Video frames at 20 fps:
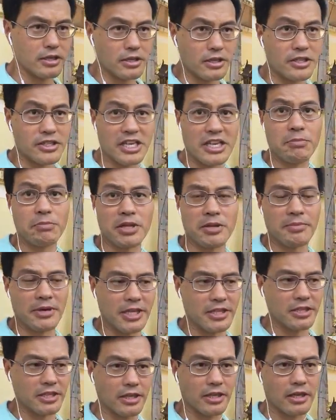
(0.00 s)
is
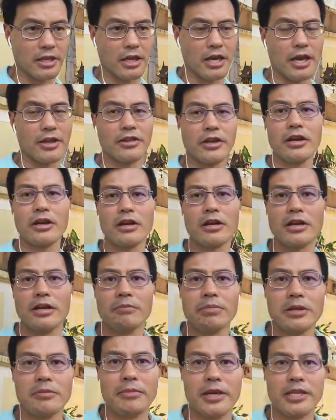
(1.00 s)
implementing. And they are
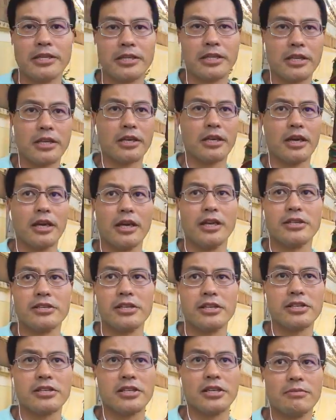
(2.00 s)
implementing a
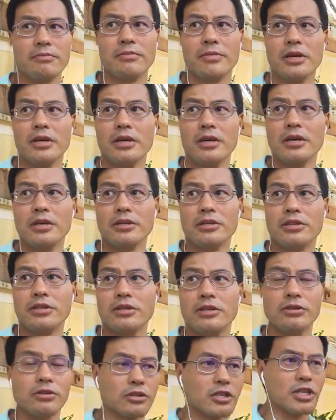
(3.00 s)
system
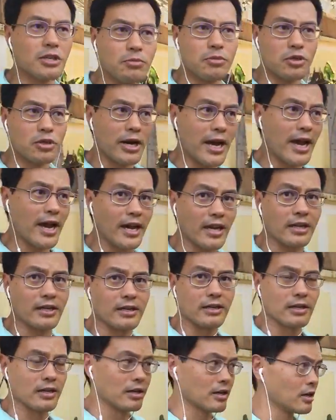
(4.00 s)
to keep track
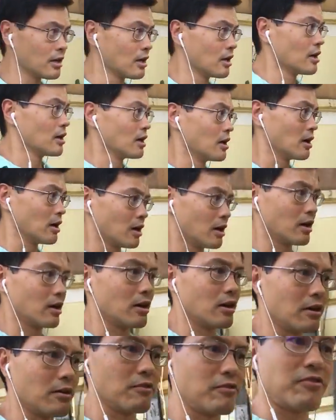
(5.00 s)

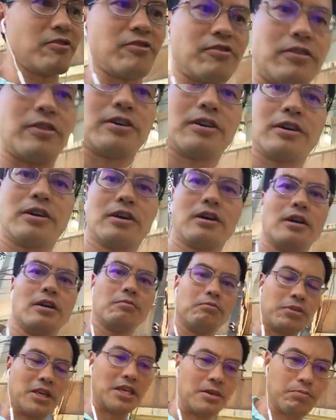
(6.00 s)
of
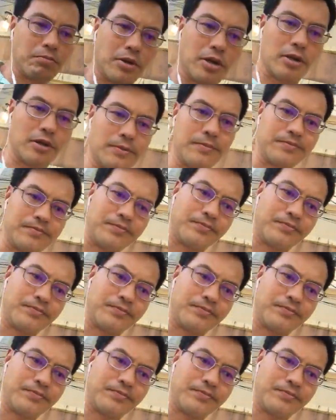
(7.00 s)
people